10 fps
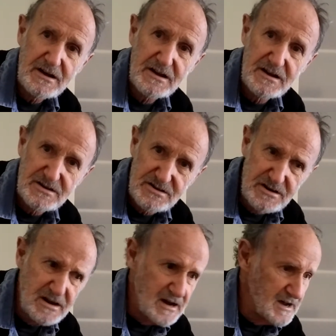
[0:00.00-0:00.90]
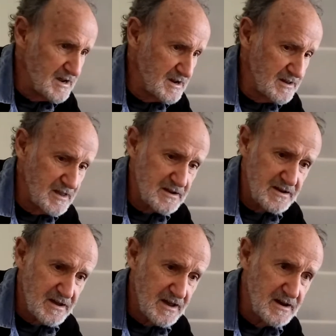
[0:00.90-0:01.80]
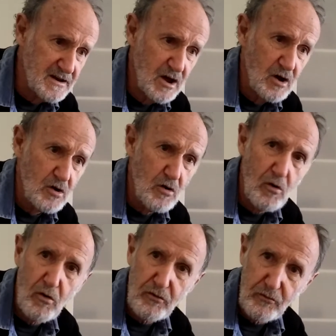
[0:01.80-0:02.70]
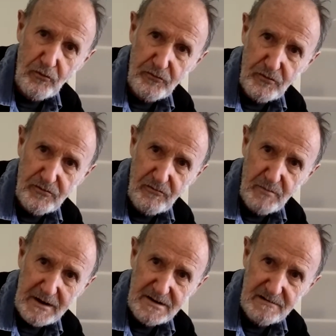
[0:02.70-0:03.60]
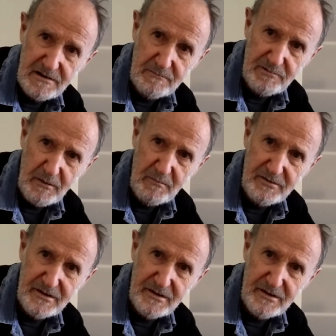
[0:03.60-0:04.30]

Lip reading: kitchen and that can cause all sorts of bacterial problems.